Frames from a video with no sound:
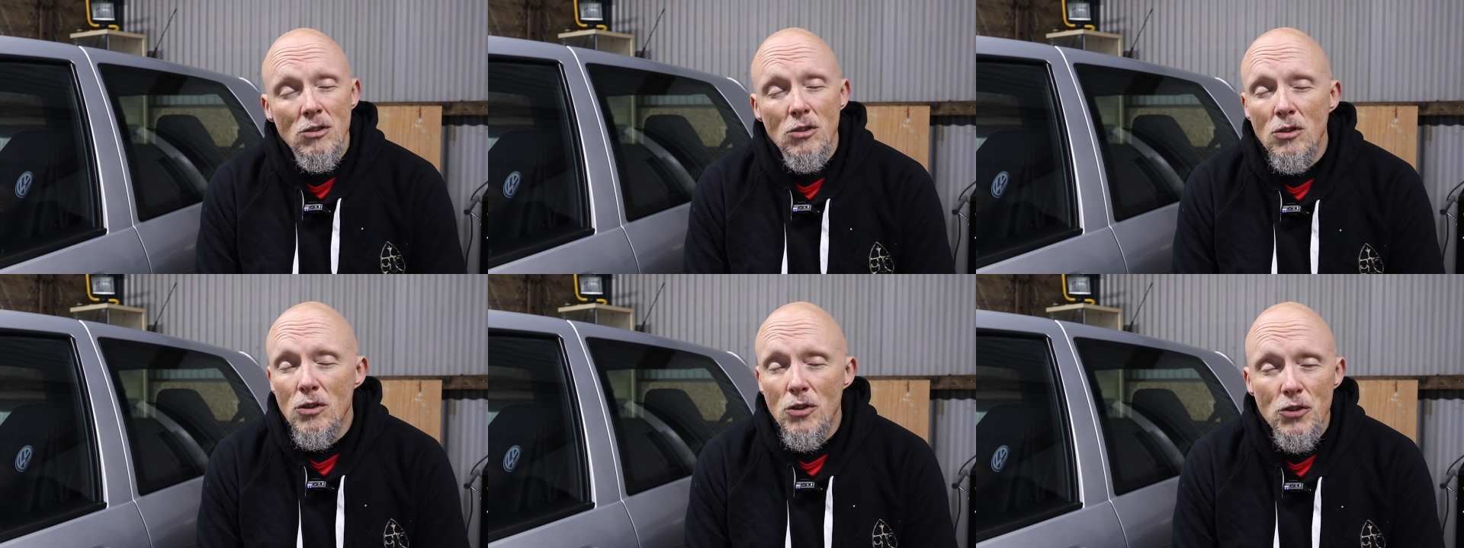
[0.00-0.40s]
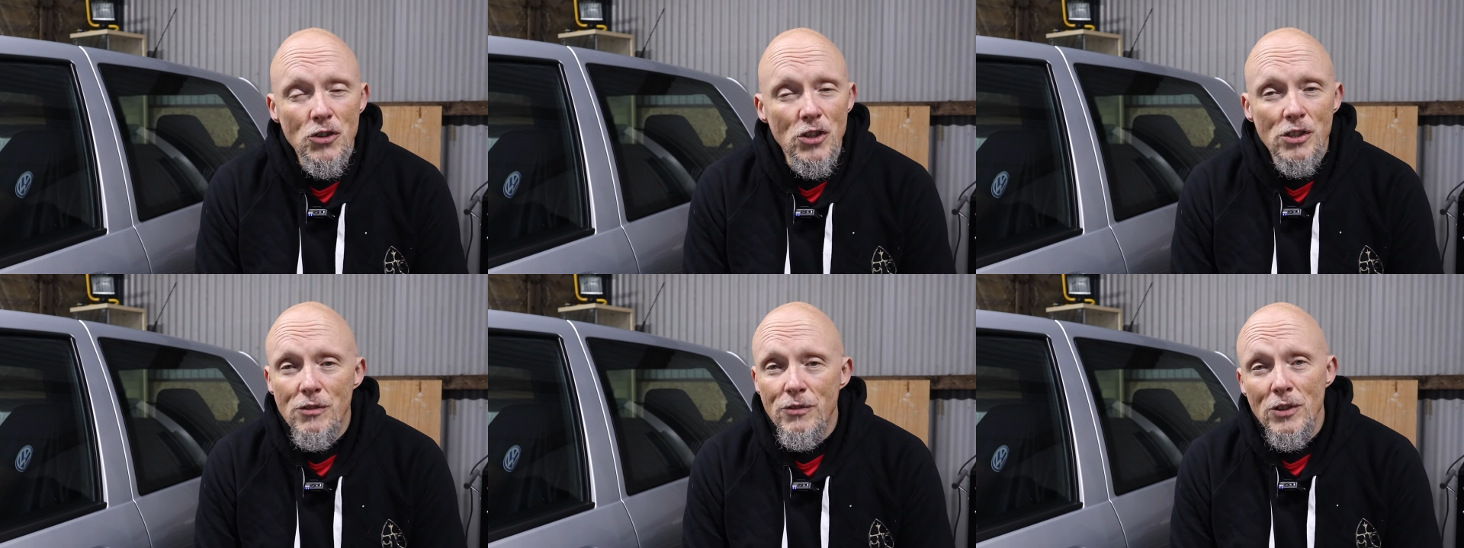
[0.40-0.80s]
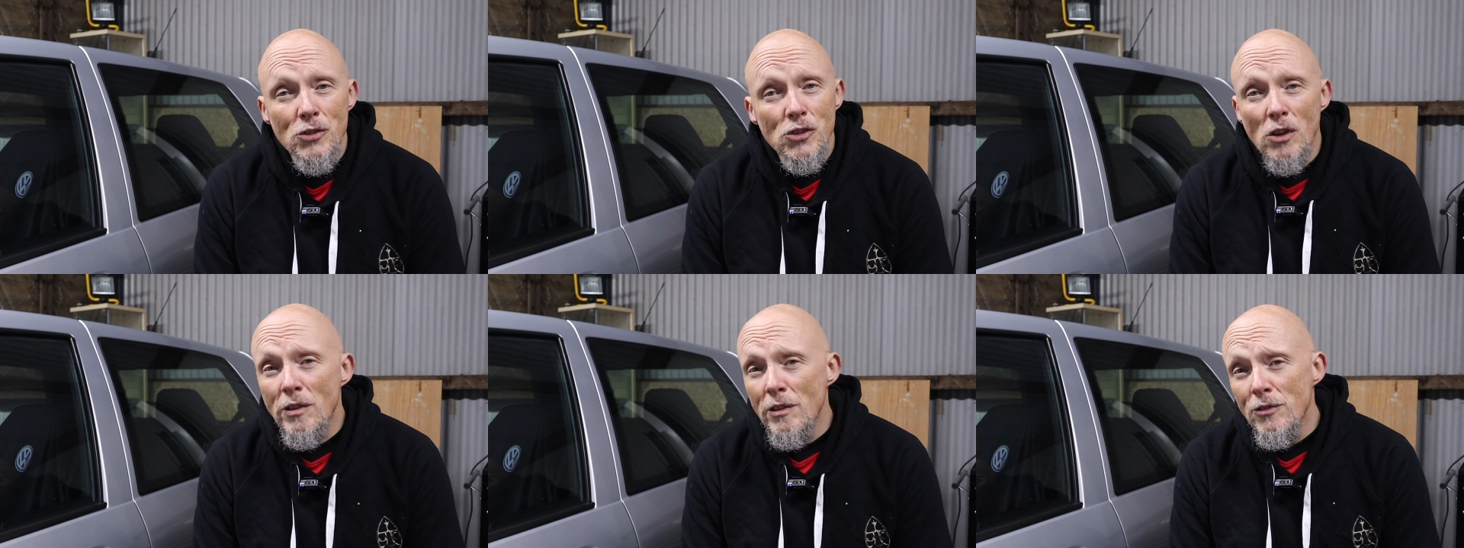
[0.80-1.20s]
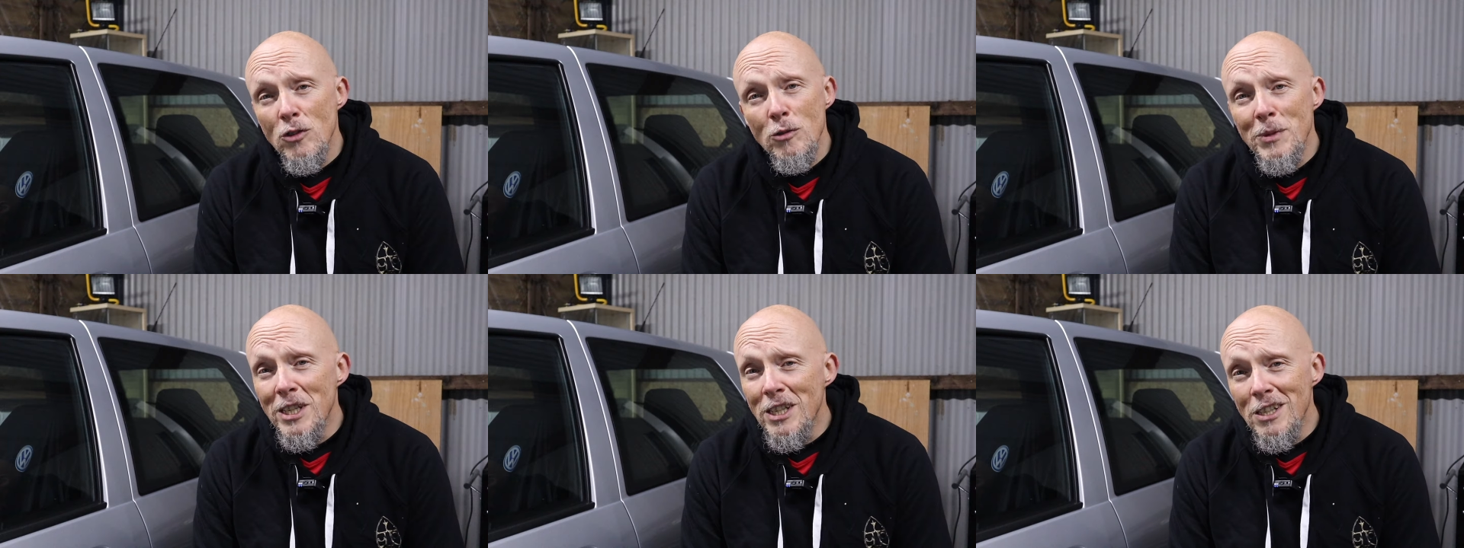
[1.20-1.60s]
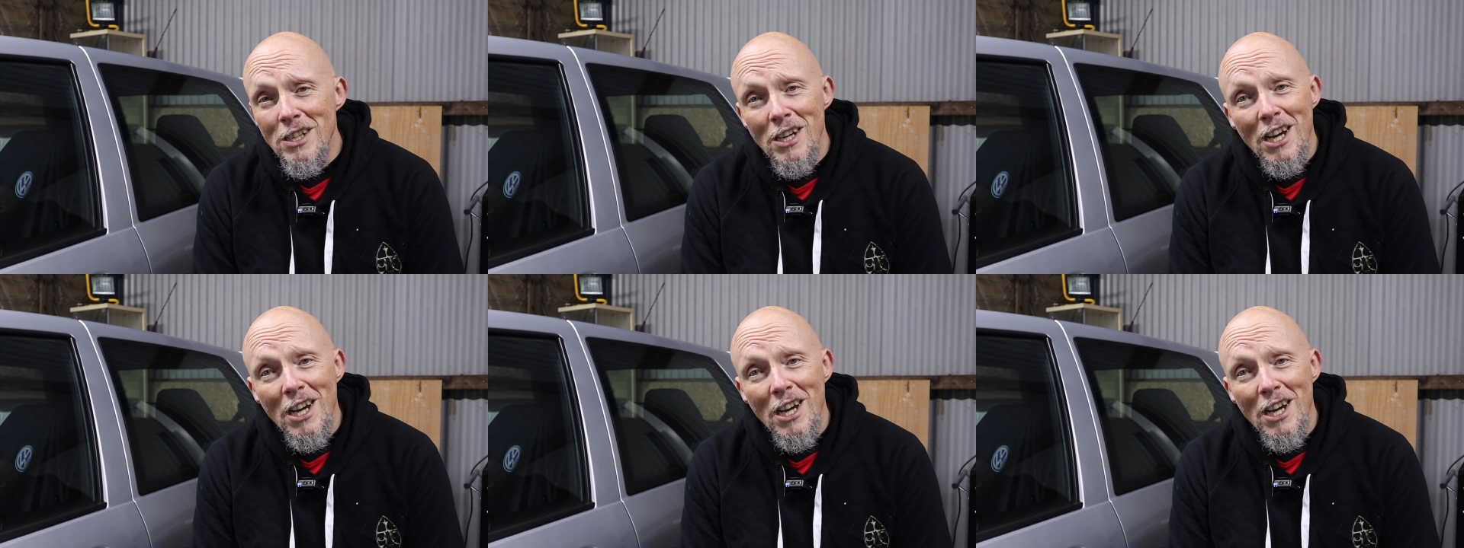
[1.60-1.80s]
or just feel sorry for me,